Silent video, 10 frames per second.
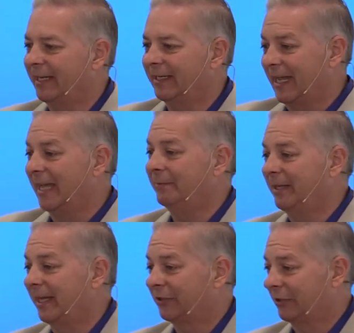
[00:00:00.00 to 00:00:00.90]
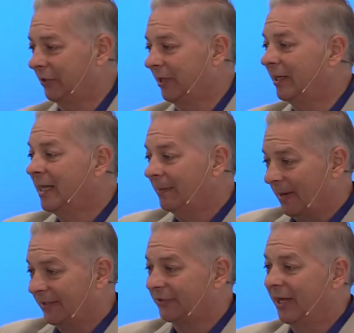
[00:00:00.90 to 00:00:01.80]
and it had to be executed
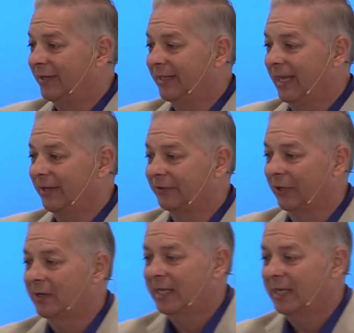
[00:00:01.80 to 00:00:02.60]
by sundown. So